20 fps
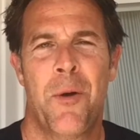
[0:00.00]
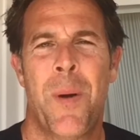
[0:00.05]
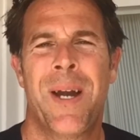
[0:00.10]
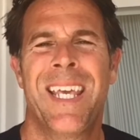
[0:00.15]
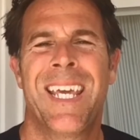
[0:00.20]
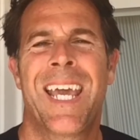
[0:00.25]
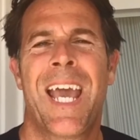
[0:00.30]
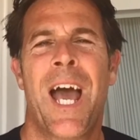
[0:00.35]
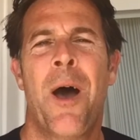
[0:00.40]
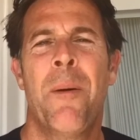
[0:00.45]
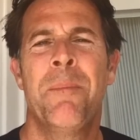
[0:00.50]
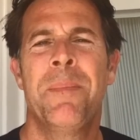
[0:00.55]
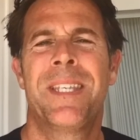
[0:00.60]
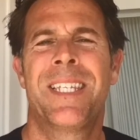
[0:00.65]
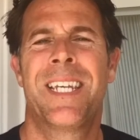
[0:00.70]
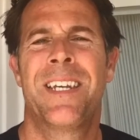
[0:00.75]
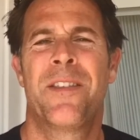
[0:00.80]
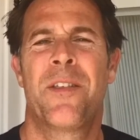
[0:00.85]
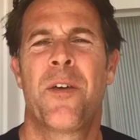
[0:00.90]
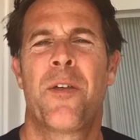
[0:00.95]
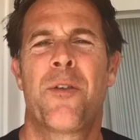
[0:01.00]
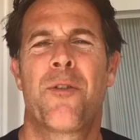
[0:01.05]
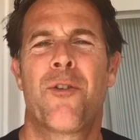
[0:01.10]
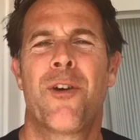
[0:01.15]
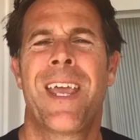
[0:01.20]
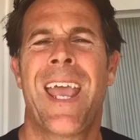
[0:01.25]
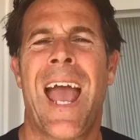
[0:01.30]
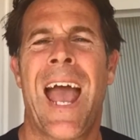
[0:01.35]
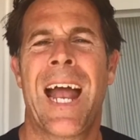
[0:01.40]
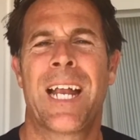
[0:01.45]
When it comes to the
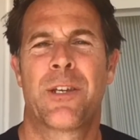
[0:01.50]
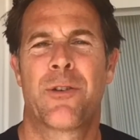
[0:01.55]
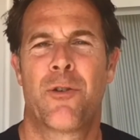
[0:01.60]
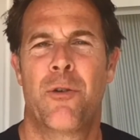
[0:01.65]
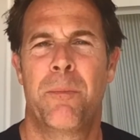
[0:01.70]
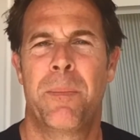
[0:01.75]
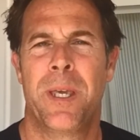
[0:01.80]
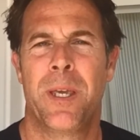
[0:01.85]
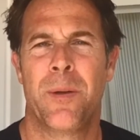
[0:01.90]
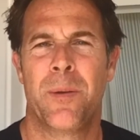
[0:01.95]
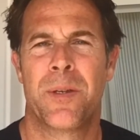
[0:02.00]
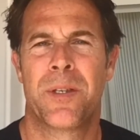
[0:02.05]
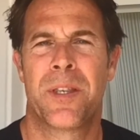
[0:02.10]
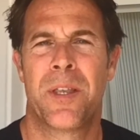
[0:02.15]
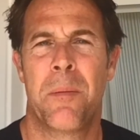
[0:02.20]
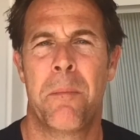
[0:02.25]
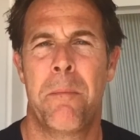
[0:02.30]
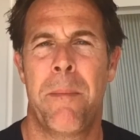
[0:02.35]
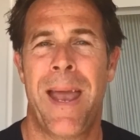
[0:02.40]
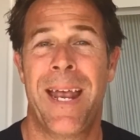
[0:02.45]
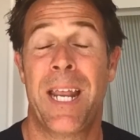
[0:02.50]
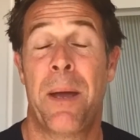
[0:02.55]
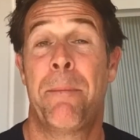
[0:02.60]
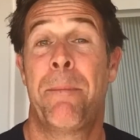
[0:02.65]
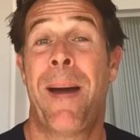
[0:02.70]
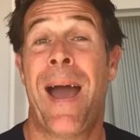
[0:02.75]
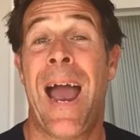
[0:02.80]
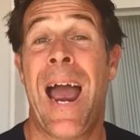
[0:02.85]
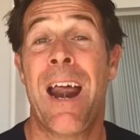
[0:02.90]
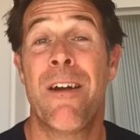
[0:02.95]
three attributes that men
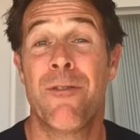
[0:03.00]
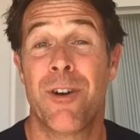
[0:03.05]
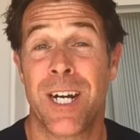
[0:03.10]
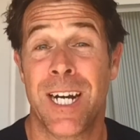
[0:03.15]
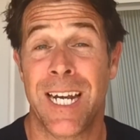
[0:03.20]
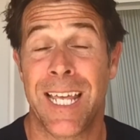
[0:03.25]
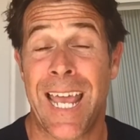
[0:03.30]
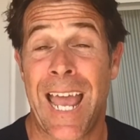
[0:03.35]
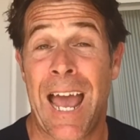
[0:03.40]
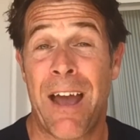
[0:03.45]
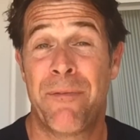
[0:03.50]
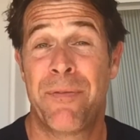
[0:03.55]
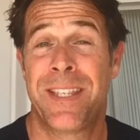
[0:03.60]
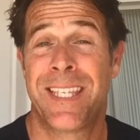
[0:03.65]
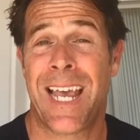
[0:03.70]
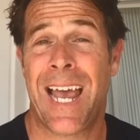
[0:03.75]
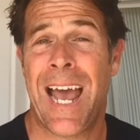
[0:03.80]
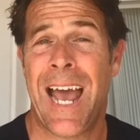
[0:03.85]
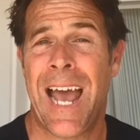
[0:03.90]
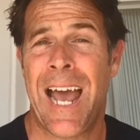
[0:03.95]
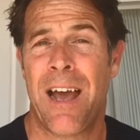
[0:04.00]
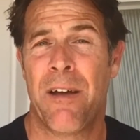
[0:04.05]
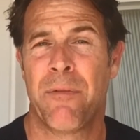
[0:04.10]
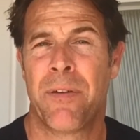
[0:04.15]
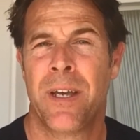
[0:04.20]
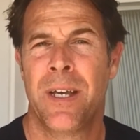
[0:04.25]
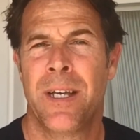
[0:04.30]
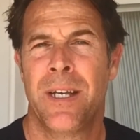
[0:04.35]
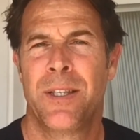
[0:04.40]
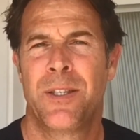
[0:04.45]
apparently have to
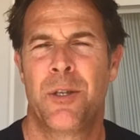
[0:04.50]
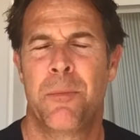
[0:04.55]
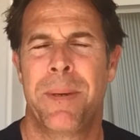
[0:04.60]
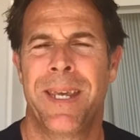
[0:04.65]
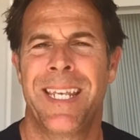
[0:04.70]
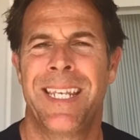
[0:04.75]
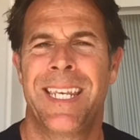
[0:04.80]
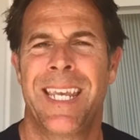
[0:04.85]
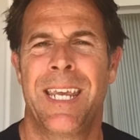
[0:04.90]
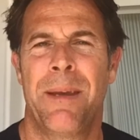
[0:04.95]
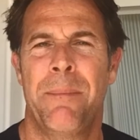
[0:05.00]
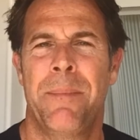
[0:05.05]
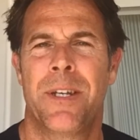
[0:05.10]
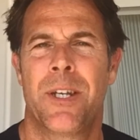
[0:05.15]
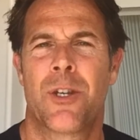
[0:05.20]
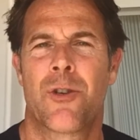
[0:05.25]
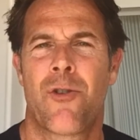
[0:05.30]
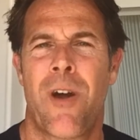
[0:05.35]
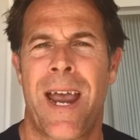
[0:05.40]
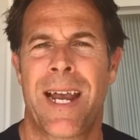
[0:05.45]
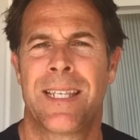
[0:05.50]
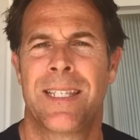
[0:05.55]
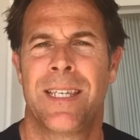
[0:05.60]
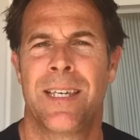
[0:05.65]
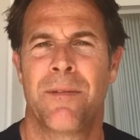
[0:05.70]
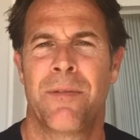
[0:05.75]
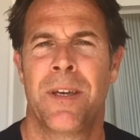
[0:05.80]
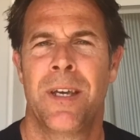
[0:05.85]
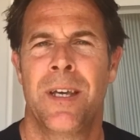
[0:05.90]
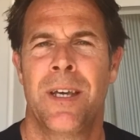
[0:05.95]
have to be deemed
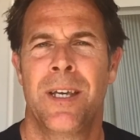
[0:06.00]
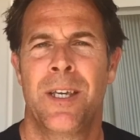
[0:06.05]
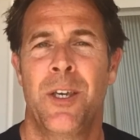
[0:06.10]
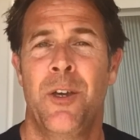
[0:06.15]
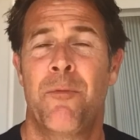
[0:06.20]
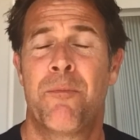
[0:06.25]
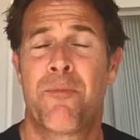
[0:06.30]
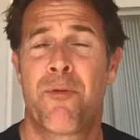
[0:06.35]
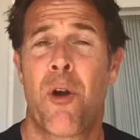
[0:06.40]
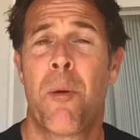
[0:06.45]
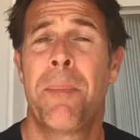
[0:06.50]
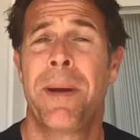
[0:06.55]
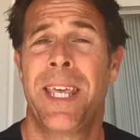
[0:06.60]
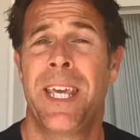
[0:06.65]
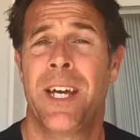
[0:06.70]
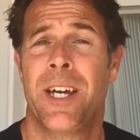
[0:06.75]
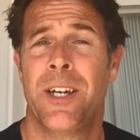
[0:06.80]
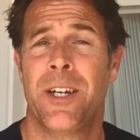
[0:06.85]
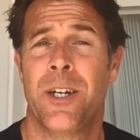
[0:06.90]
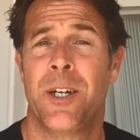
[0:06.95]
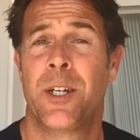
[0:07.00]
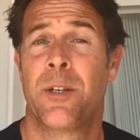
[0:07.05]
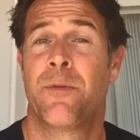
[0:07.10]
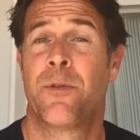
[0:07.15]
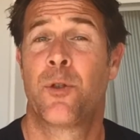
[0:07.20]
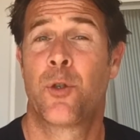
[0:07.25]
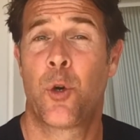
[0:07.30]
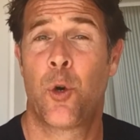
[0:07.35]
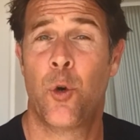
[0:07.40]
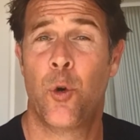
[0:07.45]
attractive, you've probably heard
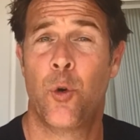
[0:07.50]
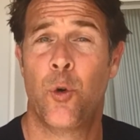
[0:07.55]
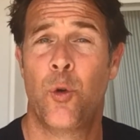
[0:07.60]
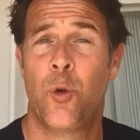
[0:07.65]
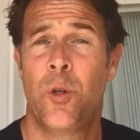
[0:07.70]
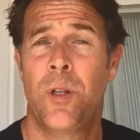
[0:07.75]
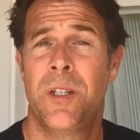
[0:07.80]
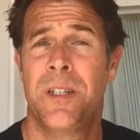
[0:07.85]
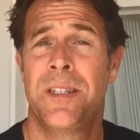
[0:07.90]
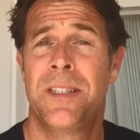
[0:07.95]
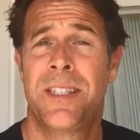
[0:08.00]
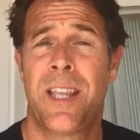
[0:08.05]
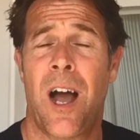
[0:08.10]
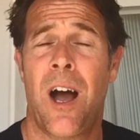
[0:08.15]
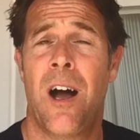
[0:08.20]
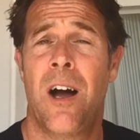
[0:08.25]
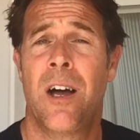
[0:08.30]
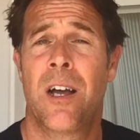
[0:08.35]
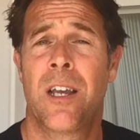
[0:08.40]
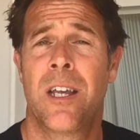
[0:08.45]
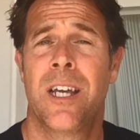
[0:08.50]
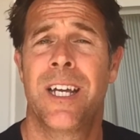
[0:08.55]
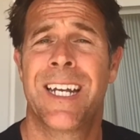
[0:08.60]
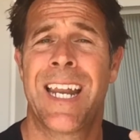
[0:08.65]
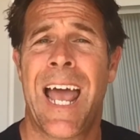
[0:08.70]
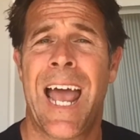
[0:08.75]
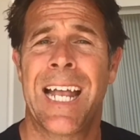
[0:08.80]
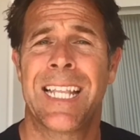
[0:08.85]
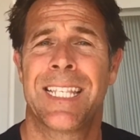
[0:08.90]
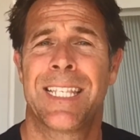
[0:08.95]
of tall, dark,
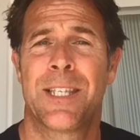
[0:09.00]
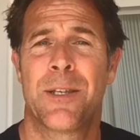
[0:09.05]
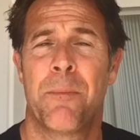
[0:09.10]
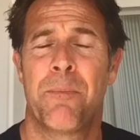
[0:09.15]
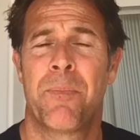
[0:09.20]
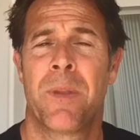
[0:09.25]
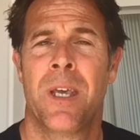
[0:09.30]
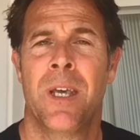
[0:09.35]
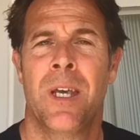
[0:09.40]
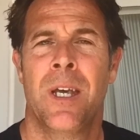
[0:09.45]
and handsome.